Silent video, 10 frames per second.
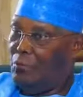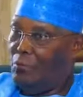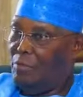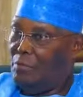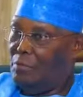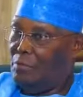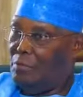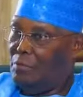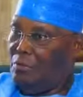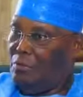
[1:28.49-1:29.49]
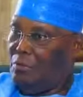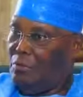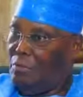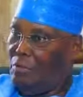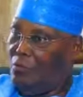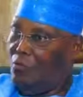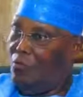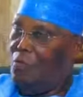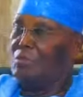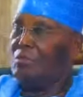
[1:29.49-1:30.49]
point. And of
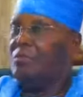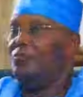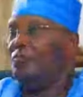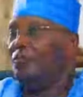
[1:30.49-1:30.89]
course,